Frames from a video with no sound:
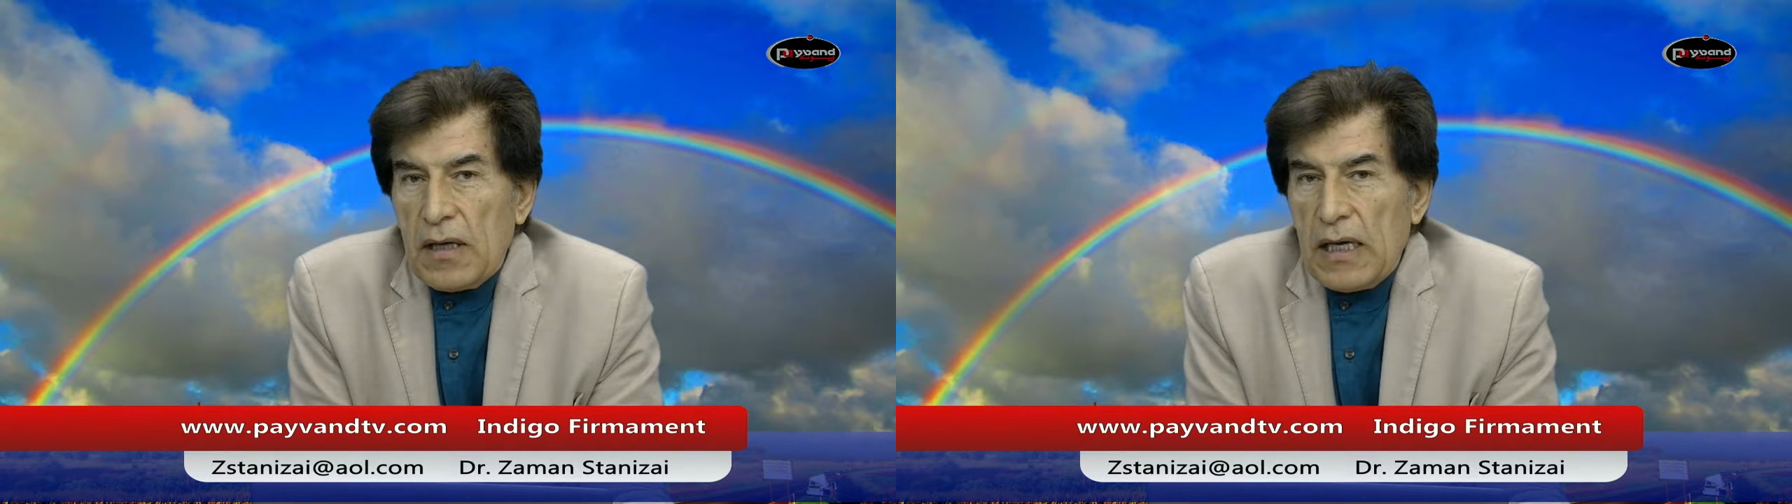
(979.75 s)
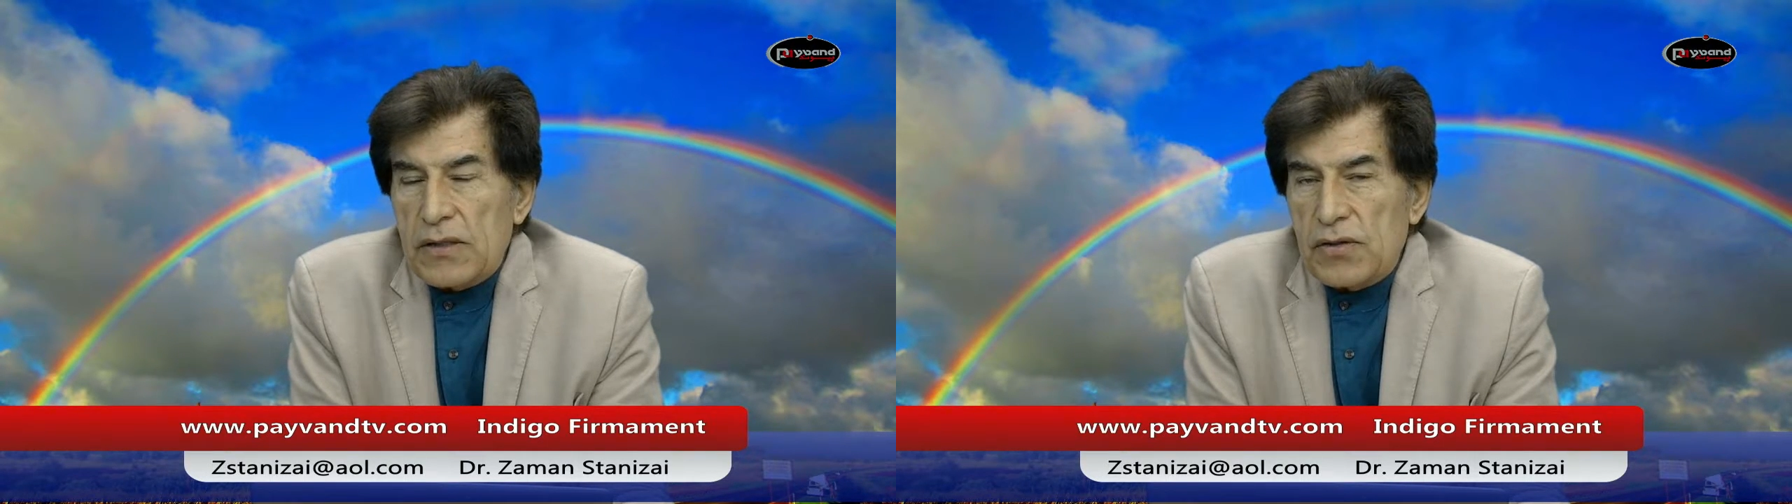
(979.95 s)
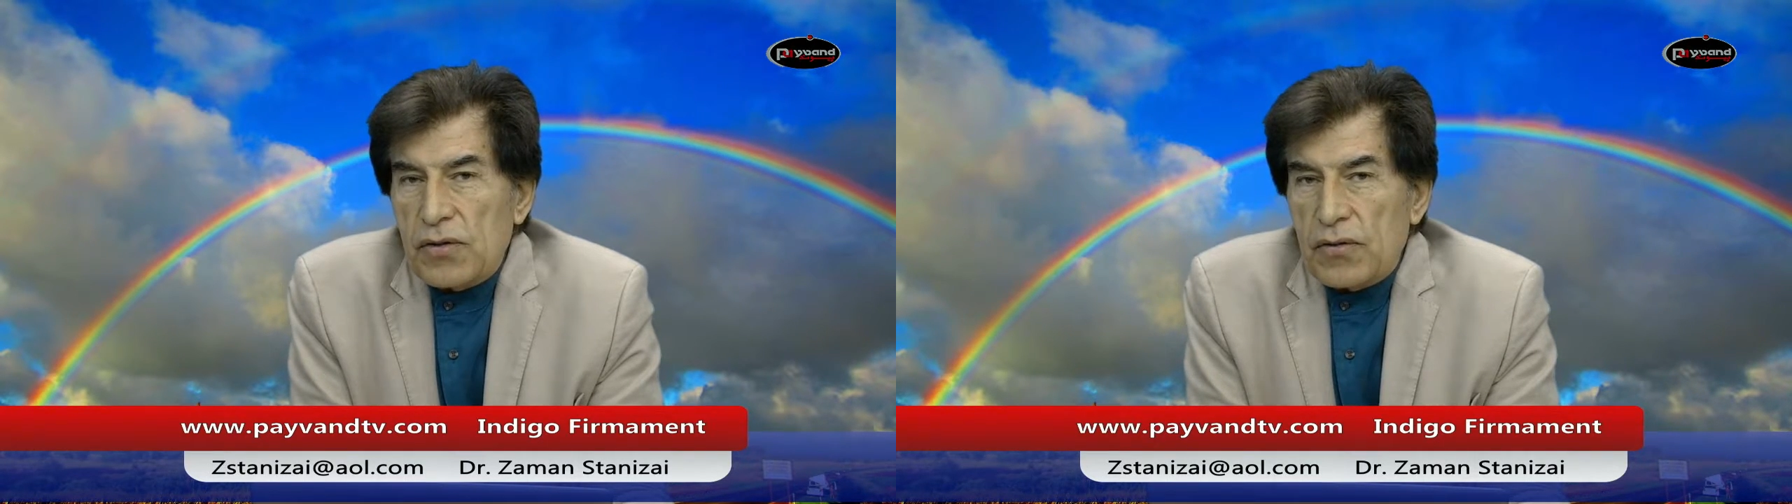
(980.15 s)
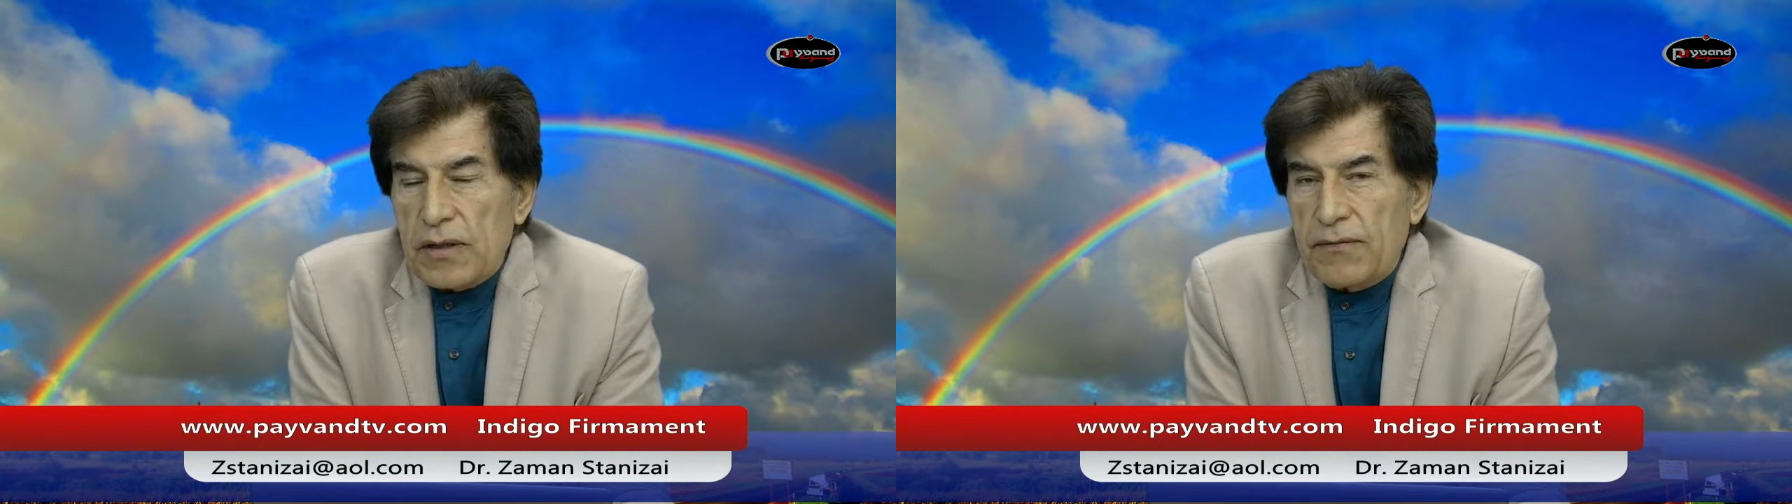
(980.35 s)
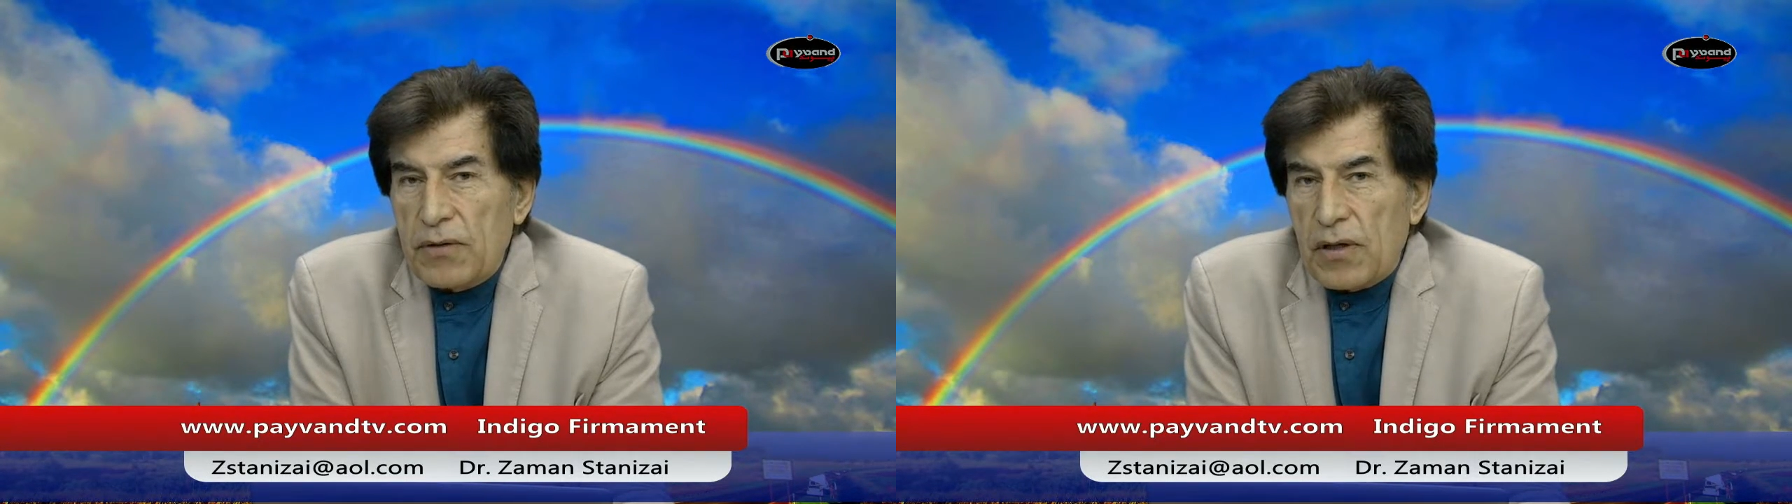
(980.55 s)
And so
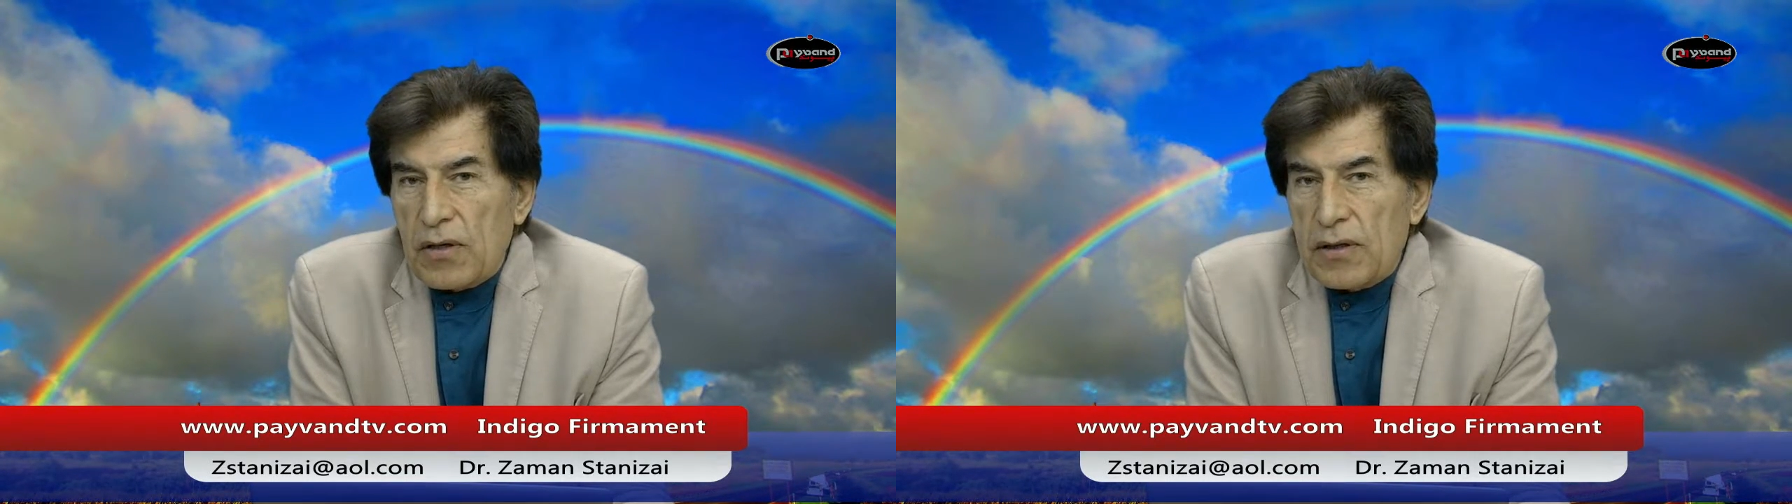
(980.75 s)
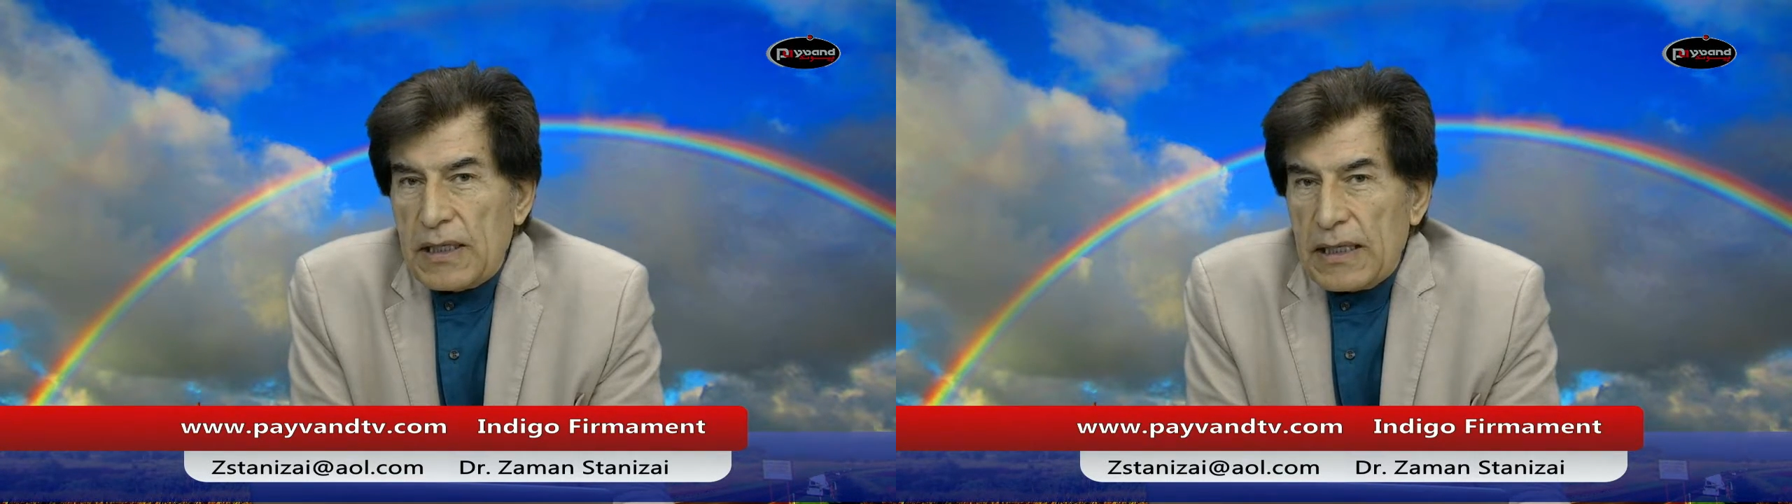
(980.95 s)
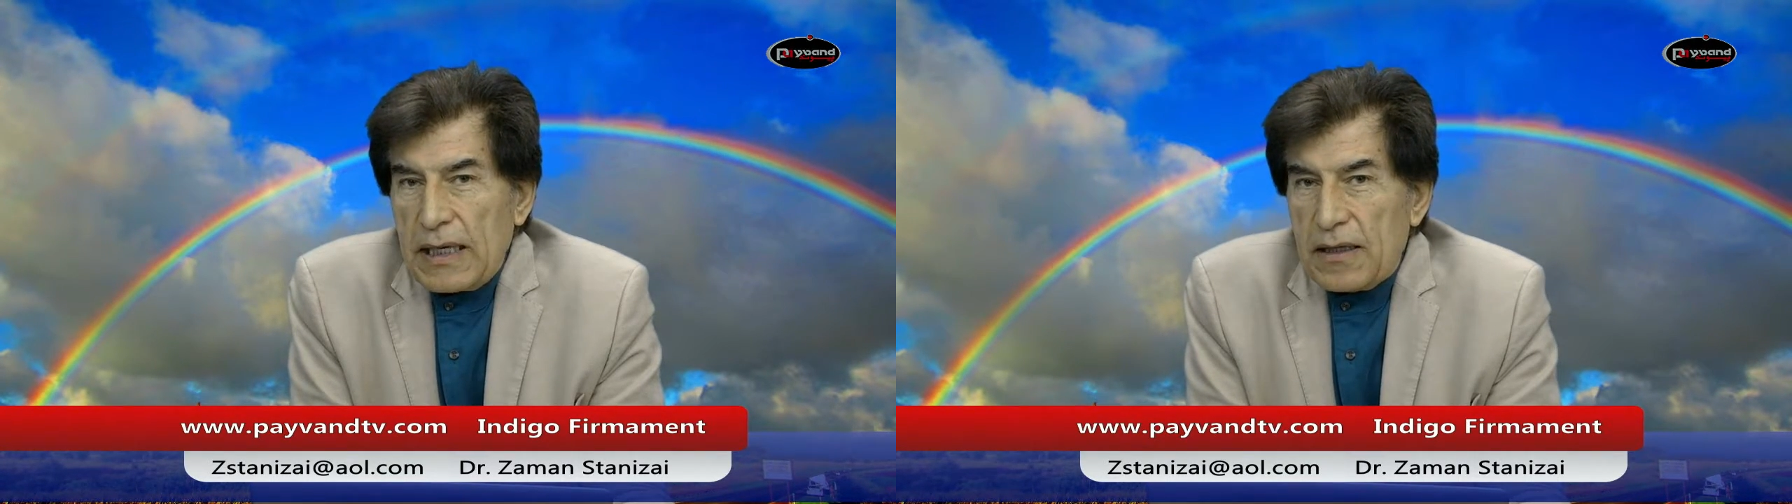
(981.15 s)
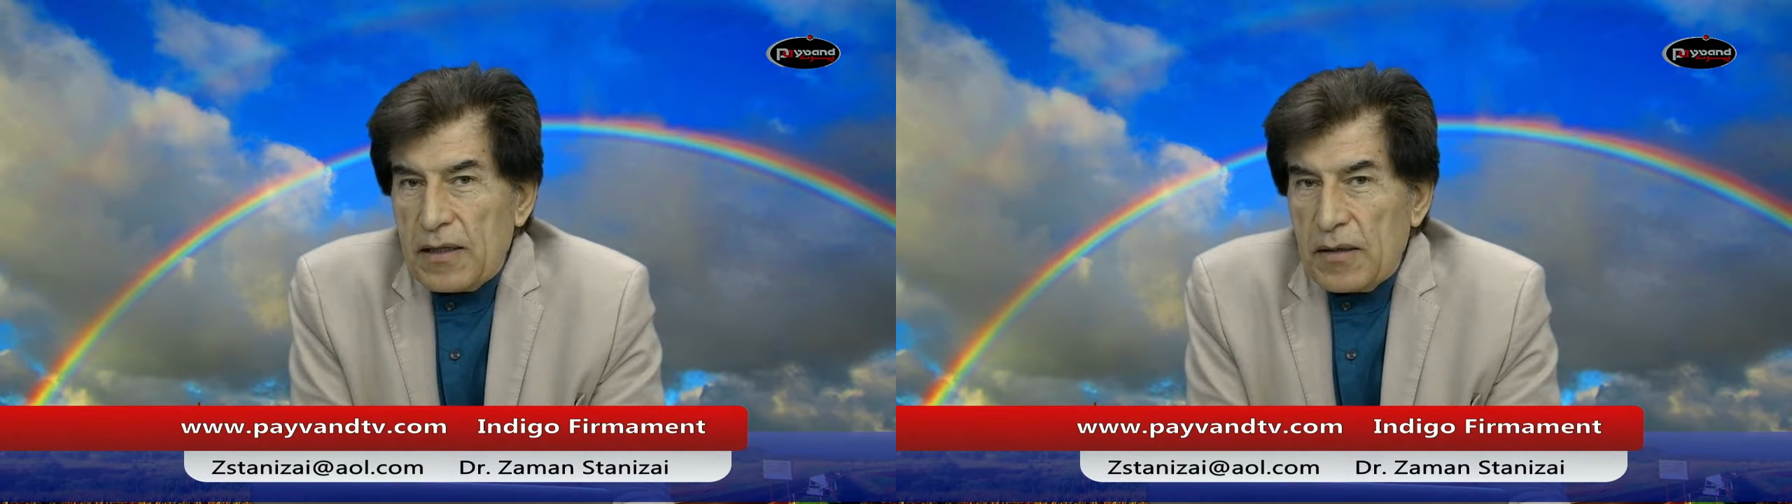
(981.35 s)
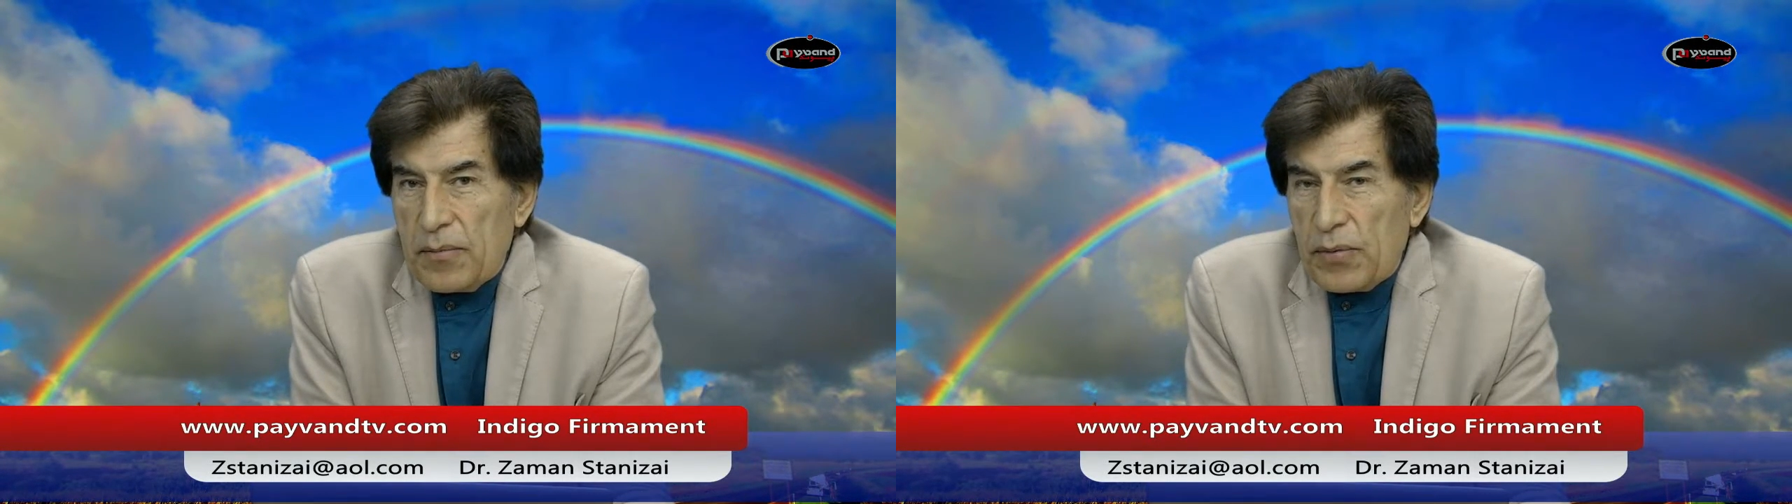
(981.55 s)
if you're looking at the